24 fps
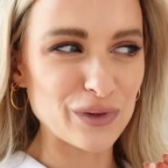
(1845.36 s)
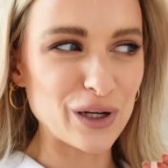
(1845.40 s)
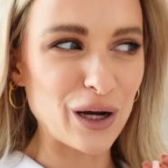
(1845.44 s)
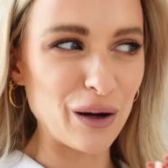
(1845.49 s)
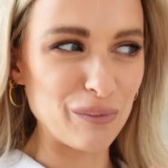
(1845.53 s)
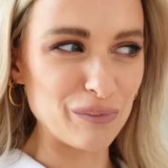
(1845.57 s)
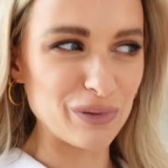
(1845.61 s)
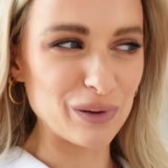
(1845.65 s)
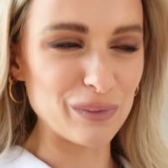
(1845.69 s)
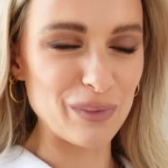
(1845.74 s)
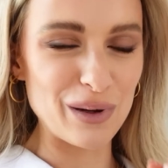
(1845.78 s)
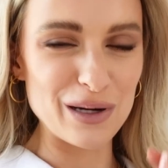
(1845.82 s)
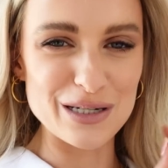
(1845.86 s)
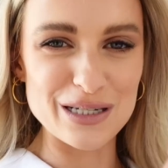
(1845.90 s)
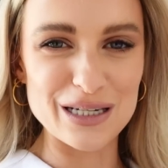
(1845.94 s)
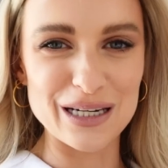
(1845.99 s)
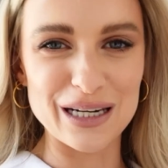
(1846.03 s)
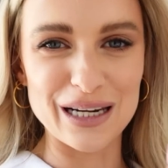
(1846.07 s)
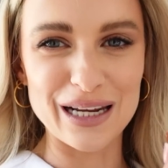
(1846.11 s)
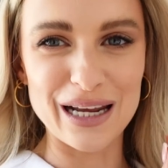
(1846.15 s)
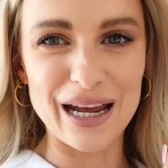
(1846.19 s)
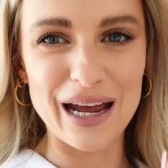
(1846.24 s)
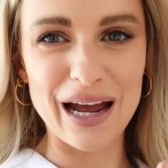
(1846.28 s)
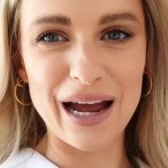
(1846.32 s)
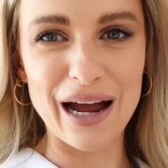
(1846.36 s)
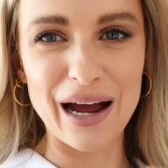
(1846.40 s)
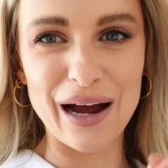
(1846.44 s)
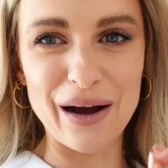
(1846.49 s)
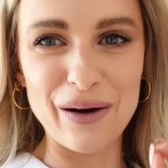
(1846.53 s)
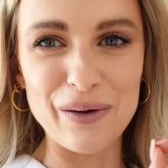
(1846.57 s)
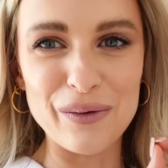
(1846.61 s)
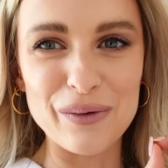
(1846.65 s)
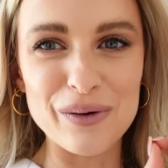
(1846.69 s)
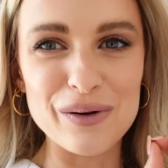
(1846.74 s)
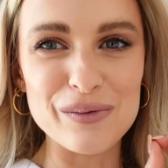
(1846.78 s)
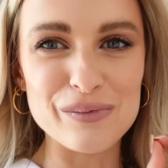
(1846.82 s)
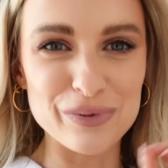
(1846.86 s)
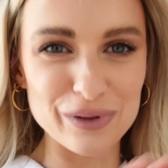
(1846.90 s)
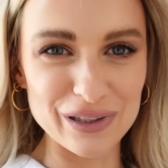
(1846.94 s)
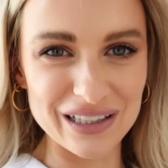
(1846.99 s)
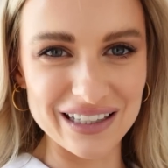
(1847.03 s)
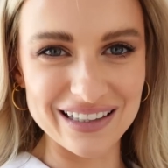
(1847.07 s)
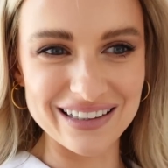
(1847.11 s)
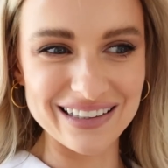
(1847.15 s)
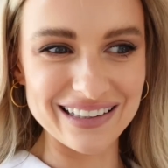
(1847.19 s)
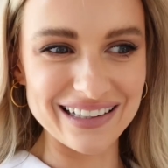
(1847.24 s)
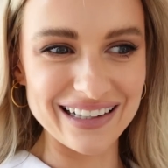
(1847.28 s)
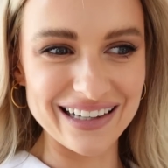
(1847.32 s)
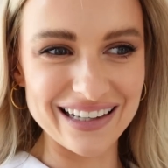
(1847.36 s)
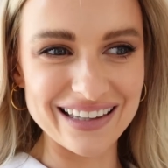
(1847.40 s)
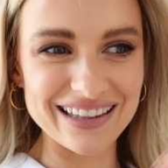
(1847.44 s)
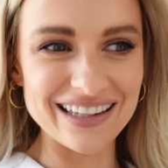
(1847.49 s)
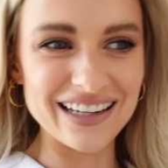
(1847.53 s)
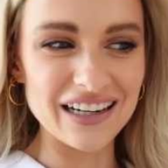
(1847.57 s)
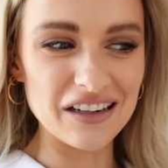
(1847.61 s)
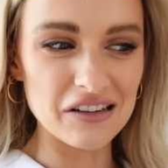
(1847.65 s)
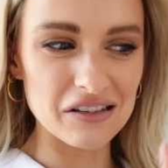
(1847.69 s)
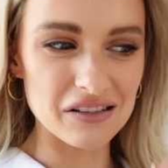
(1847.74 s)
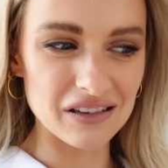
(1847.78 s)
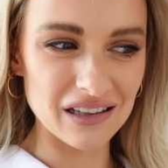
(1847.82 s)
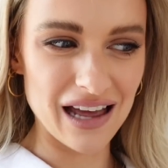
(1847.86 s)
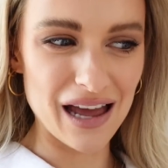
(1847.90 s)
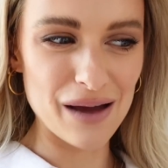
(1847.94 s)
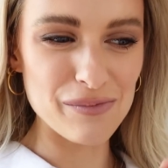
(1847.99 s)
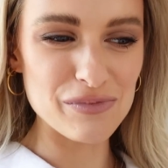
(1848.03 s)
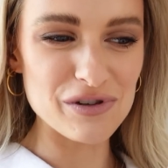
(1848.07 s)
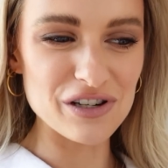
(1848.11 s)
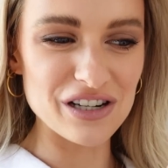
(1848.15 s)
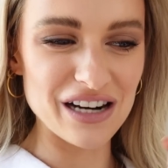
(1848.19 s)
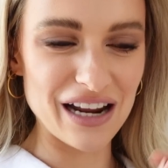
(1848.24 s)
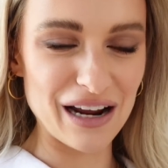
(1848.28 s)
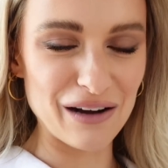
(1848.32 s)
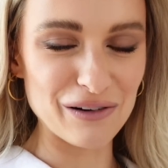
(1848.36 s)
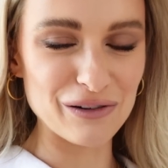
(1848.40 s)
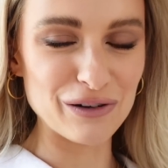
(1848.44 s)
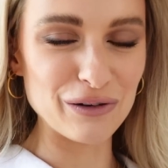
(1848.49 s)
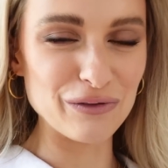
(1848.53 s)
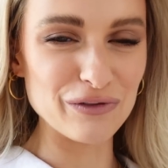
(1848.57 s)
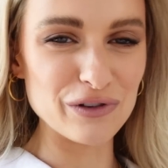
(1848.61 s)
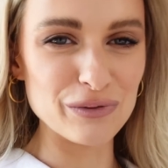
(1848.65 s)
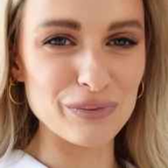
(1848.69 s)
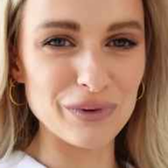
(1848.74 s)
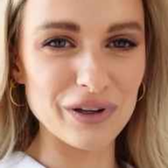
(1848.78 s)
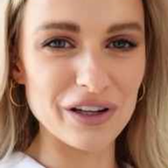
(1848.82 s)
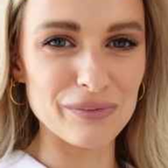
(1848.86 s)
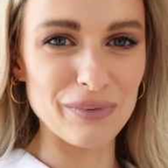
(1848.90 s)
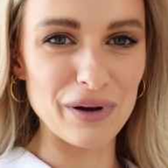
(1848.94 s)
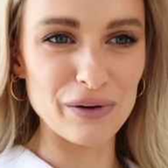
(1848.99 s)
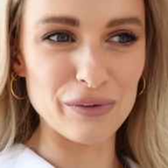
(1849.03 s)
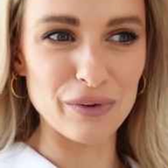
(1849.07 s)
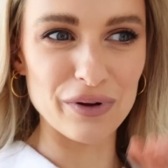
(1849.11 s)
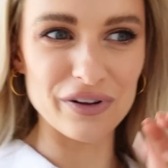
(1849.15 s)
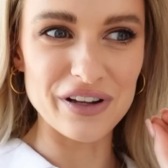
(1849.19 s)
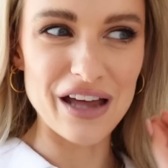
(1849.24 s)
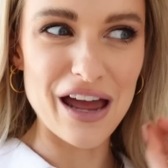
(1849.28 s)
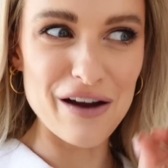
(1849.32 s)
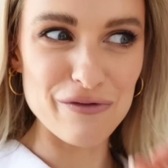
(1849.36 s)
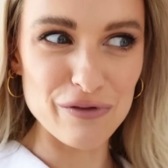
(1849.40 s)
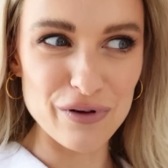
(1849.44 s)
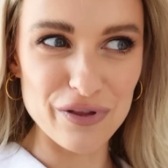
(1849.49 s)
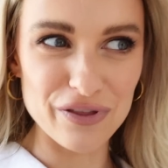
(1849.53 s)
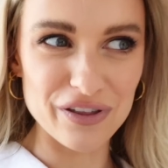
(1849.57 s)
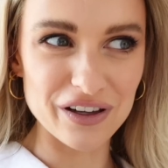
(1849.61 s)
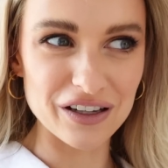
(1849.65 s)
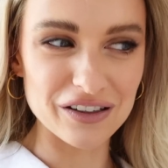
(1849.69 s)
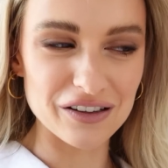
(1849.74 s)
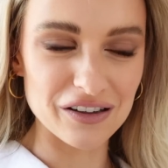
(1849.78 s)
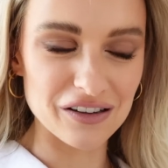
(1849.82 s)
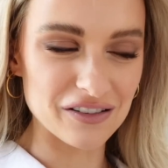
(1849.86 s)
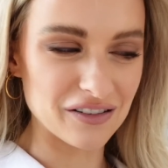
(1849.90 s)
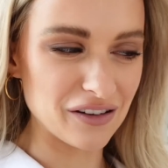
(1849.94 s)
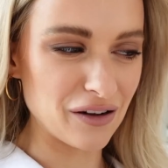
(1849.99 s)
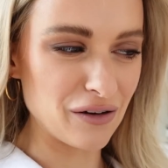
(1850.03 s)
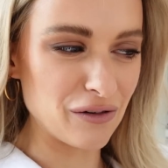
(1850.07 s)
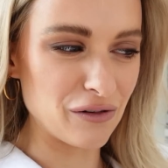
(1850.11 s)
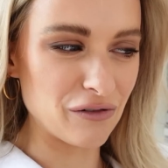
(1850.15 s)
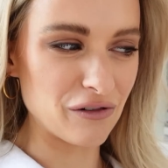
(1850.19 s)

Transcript: complimenting how brilliantly they've slept and how comfortable this bed was. Everyone thinks it's so